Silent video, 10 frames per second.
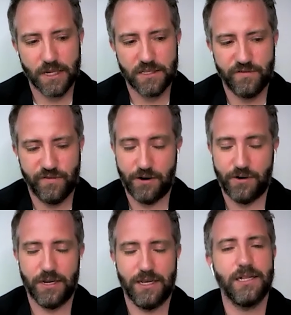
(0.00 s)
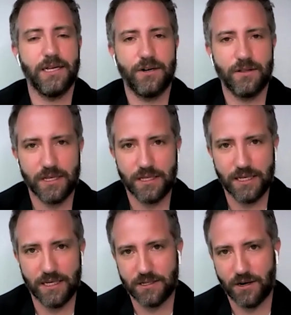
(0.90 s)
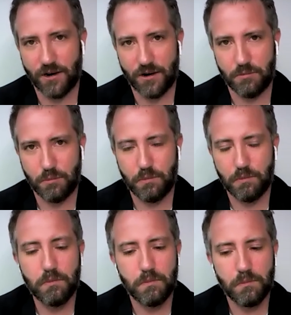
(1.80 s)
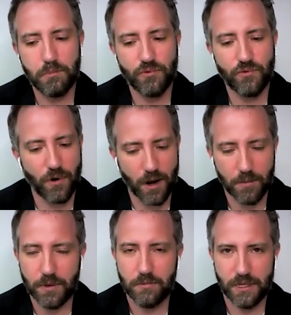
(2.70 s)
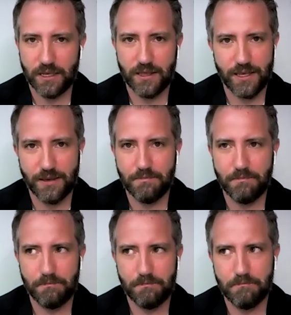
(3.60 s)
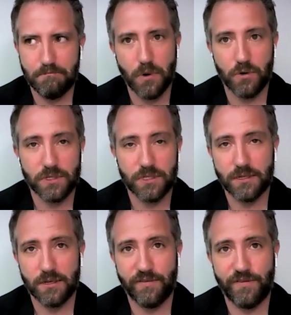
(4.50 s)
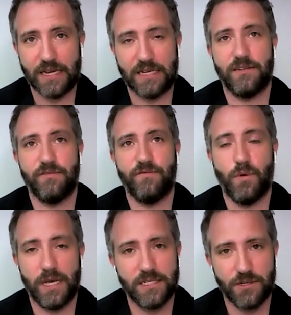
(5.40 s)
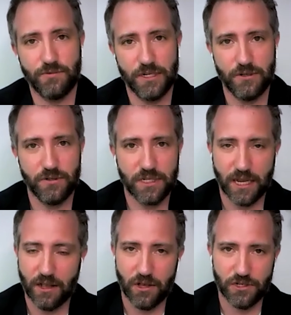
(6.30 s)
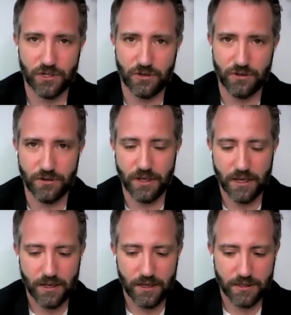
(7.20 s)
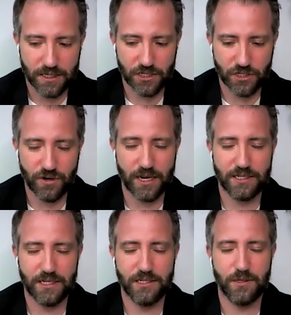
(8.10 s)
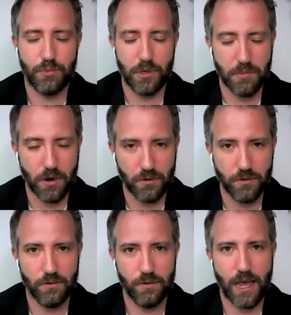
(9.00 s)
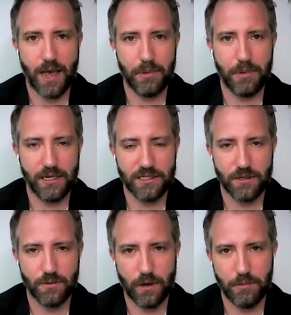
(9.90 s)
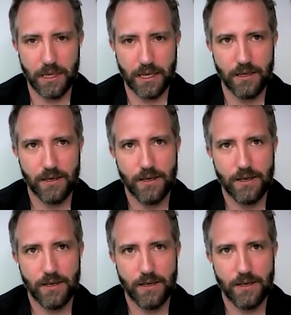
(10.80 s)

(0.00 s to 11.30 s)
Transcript: it's very clear that these are probably the most effective ways to reduce psychological distress and to promote happiness and well-being.